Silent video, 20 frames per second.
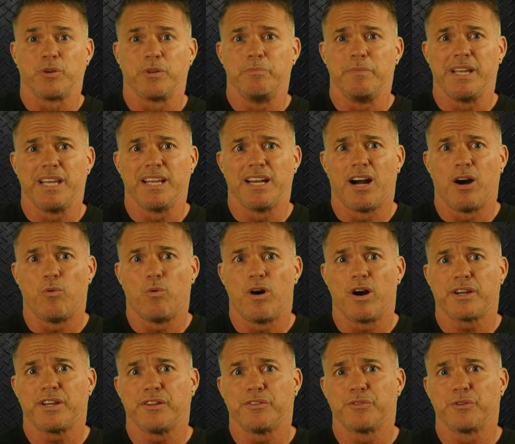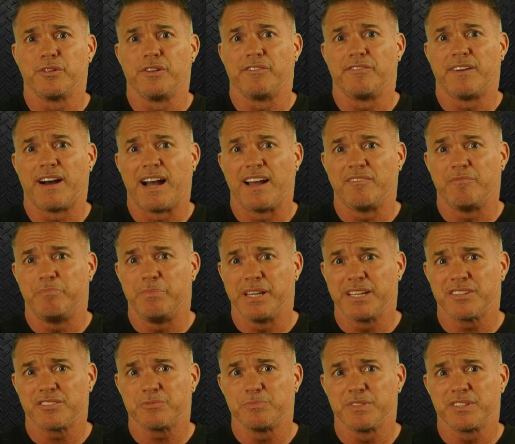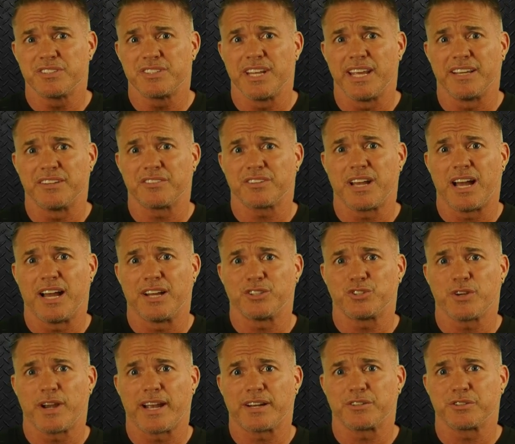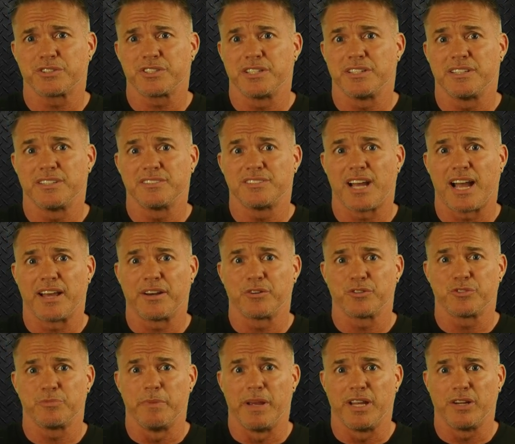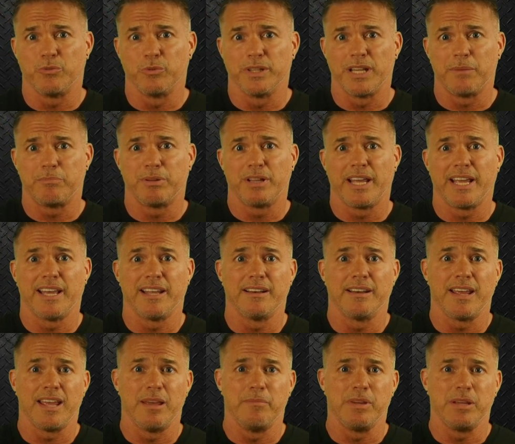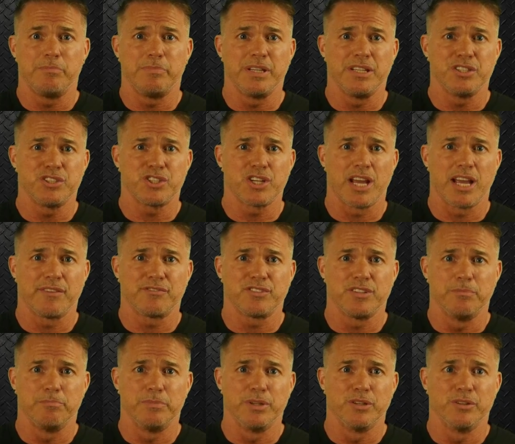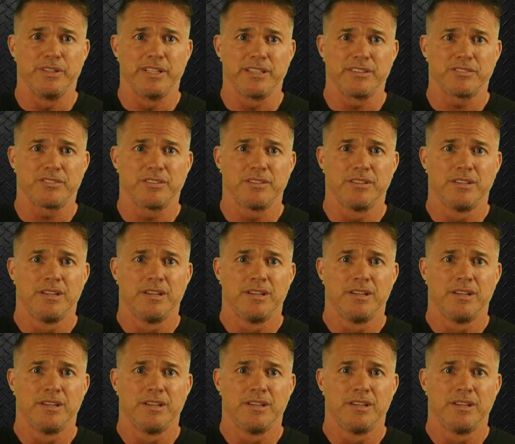with me and I'll walk you through the 5 biggest mistakes contractors and designers make when they plan MEP shafts in buildings.